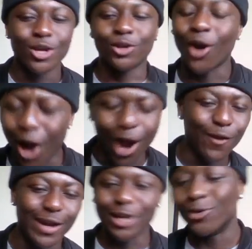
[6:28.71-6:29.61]
You
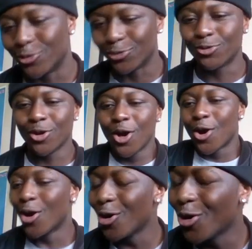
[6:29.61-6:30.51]
already knew. Ooh,
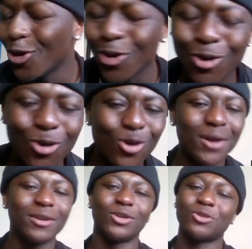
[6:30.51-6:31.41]
you
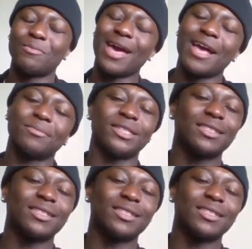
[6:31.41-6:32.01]
know, man.